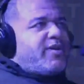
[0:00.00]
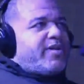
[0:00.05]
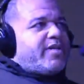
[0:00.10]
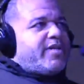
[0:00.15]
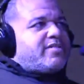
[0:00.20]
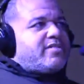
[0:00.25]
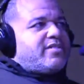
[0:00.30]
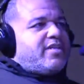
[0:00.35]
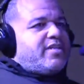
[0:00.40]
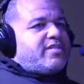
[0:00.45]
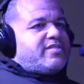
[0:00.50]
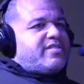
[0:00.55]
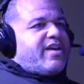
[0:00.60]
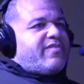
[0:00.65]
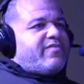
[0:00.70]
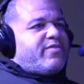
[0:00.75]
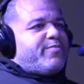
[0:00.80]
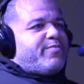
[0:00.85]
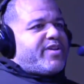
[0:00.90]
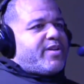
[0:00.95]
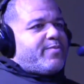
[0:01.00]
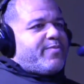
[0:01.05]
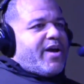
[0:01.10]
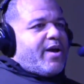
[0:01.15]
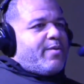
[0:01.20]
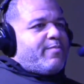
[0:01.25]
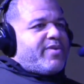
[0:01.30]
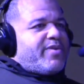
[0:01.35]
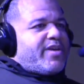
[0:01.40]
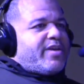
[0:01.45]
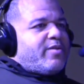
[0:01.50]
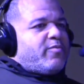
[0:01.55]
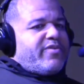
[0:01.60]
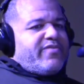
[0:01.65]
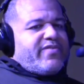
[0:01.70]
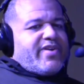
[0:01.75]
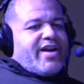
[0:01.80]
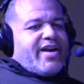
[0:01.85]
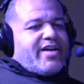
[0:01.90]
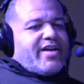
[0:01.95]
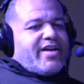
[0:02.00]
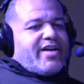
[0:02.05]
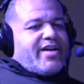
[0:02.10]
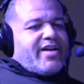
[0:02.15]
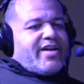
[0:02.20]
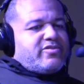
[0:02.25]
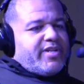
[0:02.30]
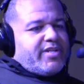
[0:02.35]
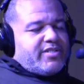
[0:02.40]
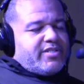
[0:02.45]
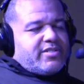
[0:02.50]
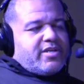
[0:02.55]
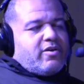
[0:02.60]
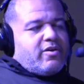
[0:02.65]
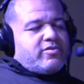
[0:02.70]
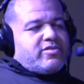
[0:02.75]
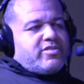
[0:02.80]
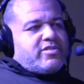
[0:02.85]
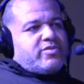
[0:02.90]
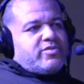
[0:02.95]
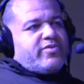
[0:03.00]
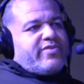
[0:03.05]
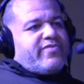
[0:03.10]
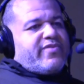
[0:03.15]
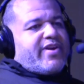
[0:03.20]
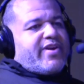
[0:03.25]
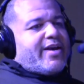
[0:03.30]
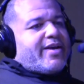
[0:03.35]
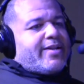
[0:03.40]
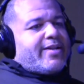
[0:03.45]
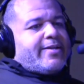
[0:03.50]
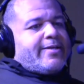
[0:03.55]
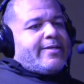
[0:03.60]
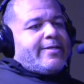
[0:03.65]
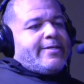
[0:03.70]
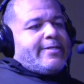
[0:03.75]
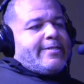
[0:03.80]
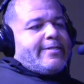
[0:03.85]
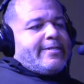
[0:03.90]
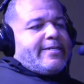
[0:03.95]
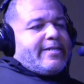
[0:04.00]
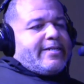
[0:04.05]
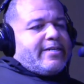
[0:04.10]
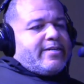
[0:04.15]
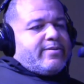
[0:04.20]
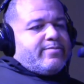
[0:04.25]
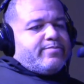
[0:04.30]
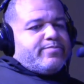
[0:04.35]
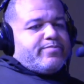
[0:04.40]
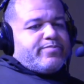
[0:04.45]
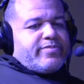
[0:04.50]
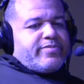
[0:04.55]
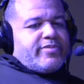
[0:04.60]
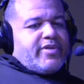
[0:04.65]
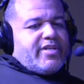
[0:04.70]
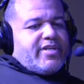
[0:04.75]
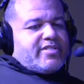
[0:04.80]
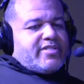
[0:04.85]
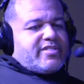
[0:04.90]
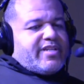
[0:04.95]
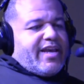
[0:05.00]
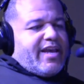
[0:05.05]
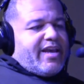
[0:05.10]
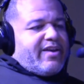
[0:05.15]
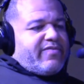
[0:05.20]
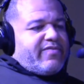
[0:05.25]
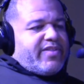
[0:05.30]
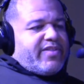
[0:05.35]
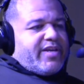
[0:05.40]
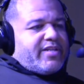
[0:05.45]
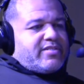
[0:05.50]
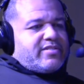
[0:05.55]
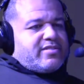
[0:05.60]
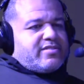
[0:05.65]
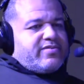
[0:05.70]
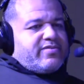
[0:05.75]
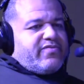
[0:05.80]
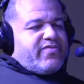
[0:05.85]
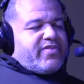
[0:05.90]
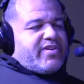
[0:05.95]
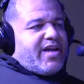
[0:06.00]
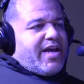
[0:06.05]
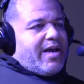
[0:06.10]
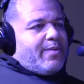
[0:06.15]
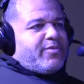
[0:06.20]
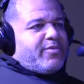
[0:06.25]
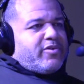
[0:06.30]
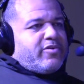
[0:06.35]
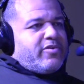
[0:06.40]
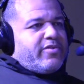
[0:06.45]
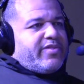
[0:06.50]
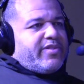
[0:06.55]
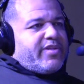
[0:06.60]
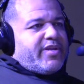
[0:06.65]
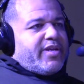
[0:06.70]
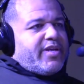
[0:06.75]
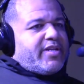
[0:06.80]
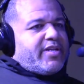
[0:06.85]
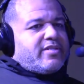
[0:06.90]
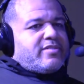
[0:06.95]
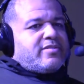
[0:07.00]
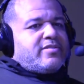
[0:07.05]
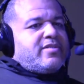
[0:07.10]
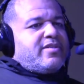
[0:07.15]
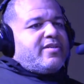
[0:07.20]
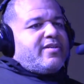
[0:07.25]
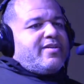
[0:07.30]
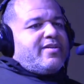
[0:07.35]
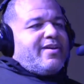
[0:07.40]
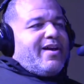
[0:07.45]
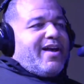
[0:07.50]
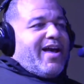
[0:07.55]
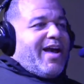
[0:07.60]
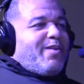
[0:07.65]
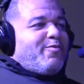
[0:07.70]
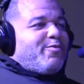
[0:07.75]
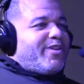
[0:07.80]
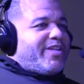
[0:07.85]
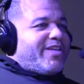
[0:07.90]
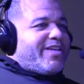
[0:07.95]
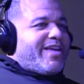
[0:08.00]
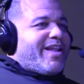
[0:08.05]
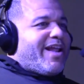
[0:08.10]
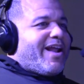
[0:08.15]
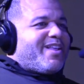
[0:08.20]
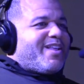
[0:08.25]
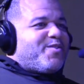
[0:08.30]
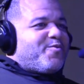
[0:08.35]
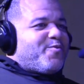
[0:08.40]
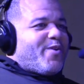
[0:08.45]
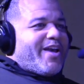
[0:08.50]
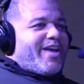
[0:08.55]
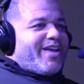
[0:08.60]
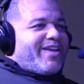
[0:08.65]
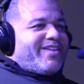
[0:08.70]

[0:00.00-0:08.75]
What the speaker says: it's never been about me. And we've got tremendous coaches. We've got a staff that's phenomenal, and I really get out of the way.